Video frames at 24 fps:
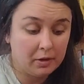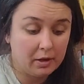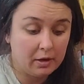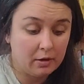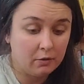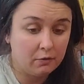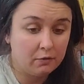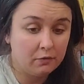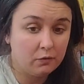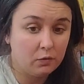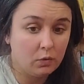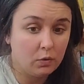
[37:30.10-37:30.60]
that
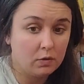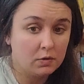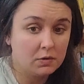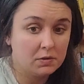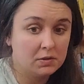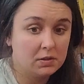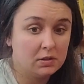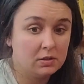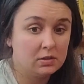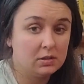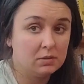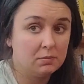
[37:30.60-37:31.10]
are
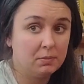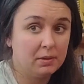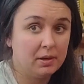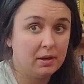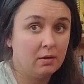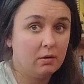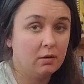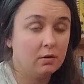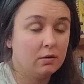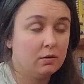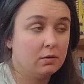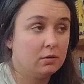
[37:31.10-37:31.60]
forced into
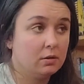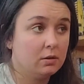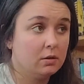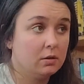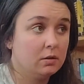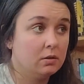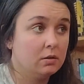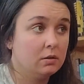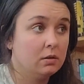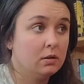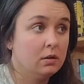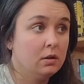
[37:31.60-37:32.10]

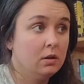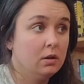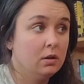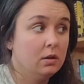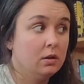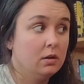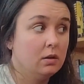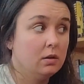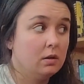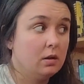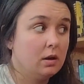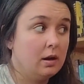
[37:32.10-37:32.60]
parenthood
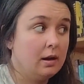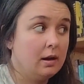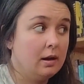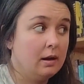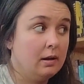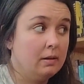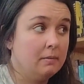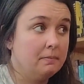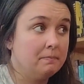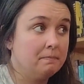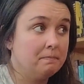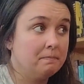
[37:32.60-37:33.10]

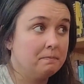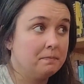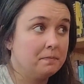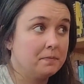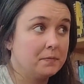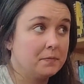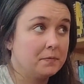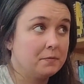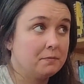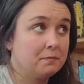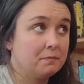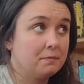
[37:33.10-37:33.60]

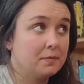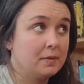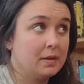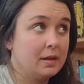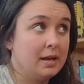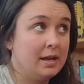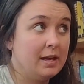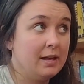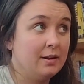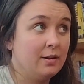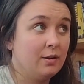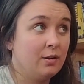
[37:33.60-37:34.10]

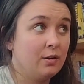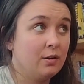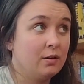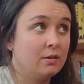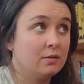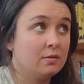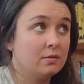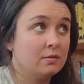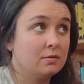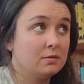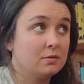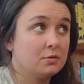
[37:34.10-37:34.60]
and
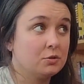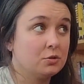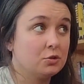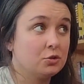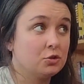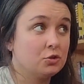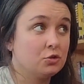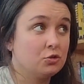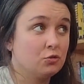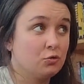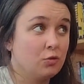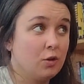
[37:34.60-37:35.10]
are
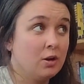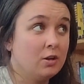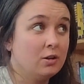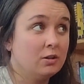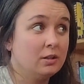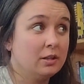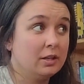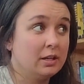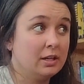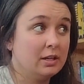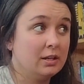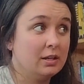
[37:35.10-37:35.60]

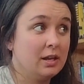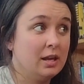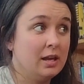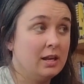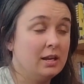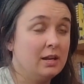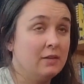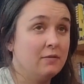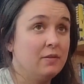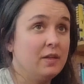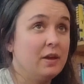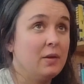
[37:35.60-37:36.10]
struggling, and
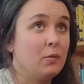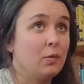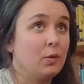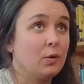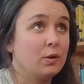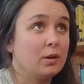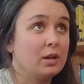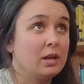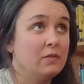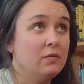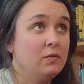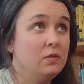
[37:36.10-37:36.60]
if they were
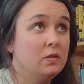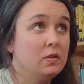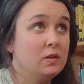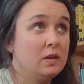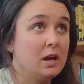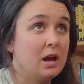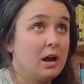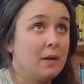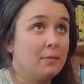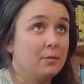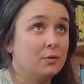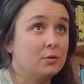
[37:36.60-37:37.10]
given
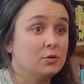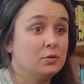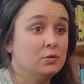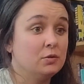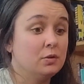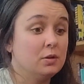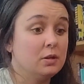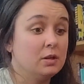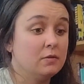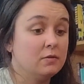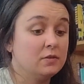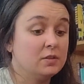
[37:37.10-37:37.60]
the
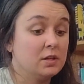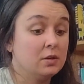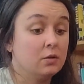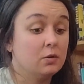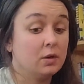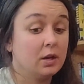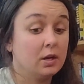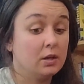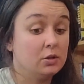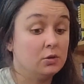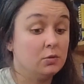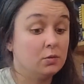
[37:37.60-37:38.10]
opportunity of saying,
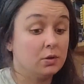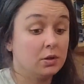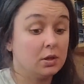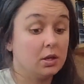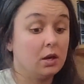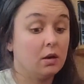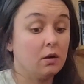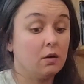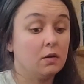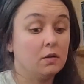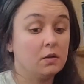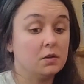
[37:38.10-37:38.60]
okay, do you want to
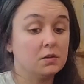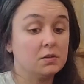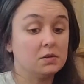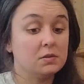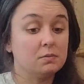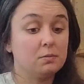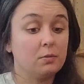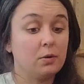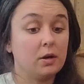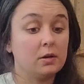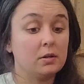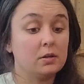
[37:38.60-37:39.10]
carry this
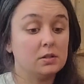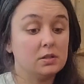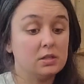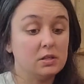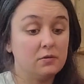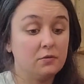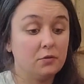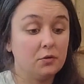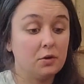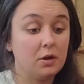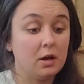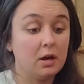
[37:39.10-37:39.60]
pregnancy
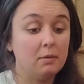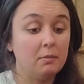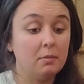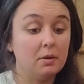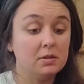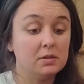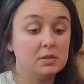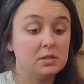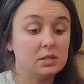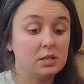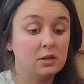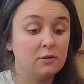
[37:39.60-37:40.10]
for 9
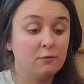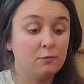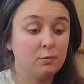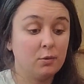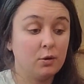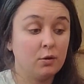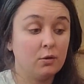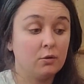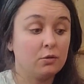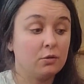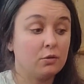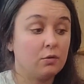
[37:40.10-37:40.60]
months and give
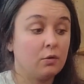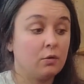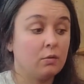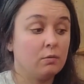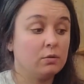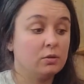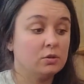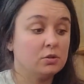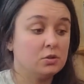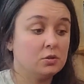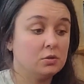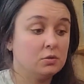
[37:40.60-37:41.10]
birth, or
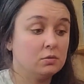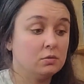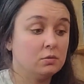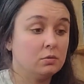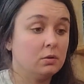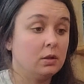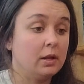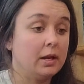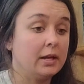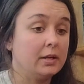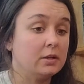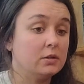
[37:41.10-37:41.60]
would you
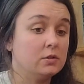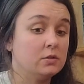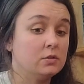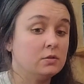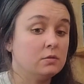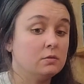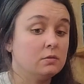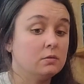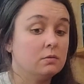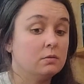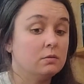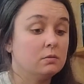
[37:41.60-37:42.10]
like
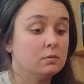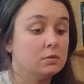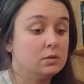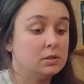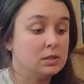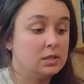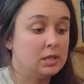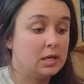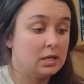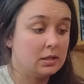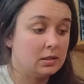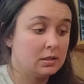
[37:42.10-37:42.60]
to
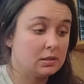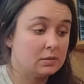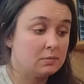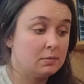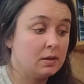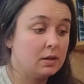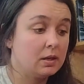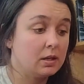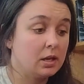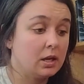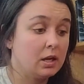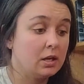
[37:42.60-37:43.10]
take this
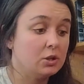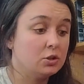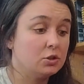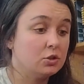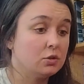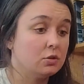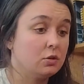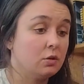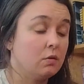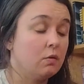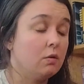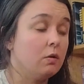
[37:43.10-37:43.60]

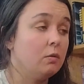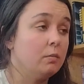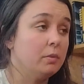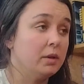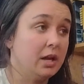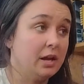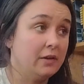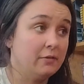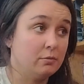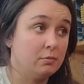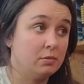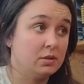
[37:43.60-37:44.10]
medication, go home and
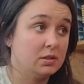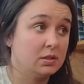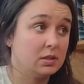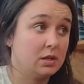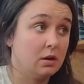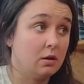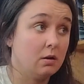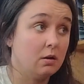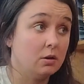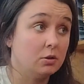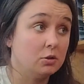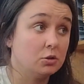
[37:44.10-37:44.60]
have a
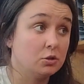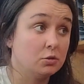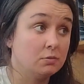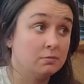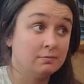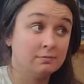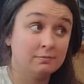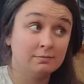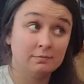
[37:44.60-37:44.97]
miscarriage?